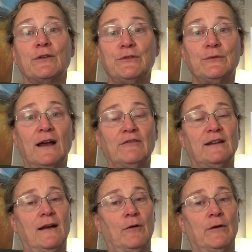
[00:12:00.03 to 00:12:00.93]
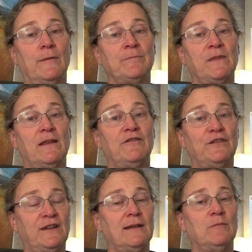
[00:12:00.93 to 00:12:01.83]
do have an hour.
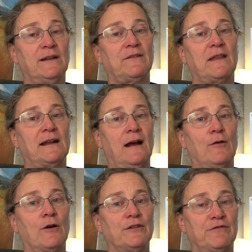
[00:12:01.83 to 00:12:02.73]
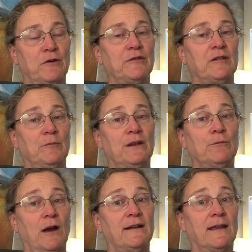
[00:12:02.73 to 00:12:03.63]
15 minutes of that hour are devoted to me
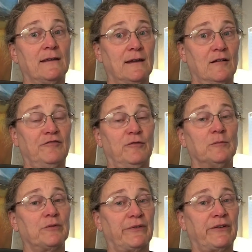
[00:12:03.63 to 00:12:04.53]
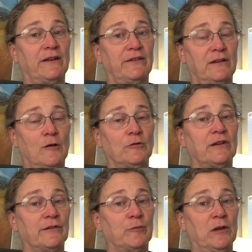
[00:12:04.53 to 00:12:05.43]
writing a careful and precise note to
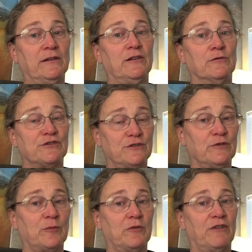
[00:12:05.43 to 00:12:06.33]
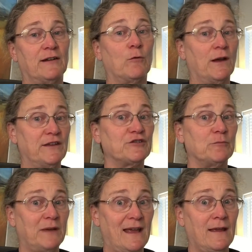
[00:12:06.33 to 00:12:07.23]
explain to your insurance provider why they
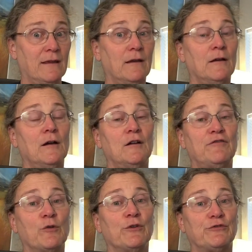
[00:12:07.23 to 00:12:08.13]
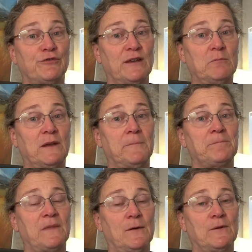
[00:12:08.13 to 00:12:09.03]
should pay for your treatment,
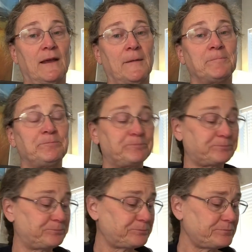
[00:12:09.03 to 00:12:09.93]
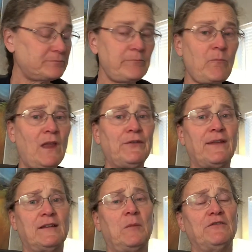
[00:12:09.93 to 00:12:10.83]
okay? So
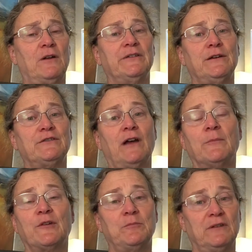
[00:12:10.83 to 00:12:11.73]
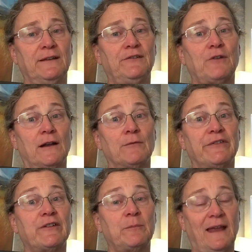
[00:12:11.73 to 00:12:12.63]
that's my volunteer time, so please try to
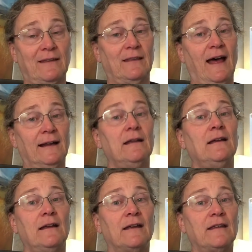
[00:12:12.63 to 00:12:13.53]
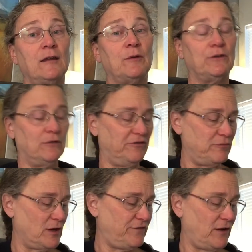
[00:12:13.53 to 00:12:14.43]
respect that and keep it to a
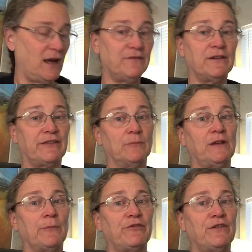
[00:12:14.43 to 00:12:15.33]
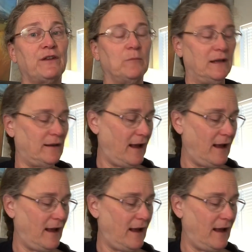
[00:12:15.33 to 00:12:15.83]
45 to sometimes 50-minute